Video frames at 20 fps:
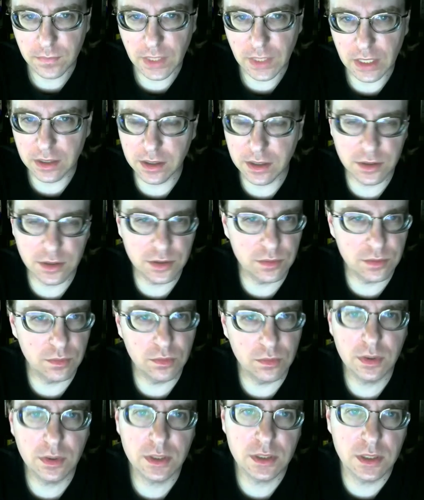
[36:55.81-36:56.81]
Because
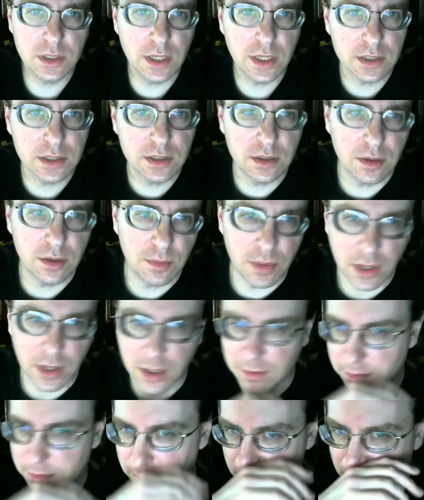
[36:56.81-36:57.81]
what's next in the
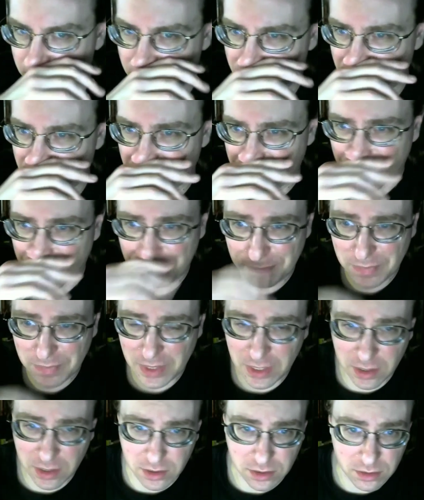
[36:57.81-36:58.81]
pipe
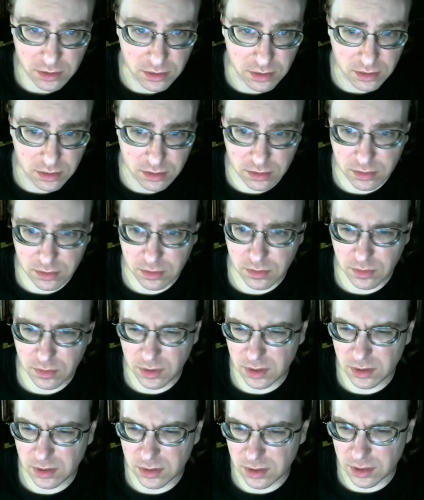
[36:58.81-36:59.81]
is... What
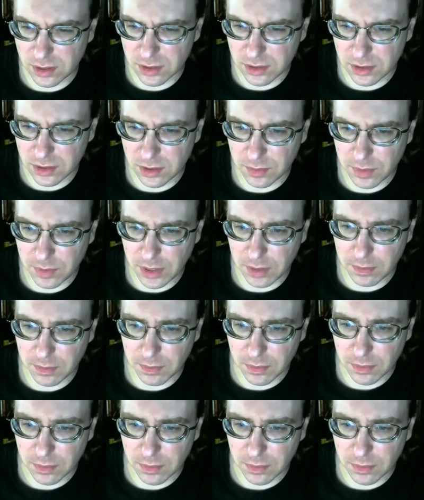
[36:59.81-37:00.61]
is next in the pipe?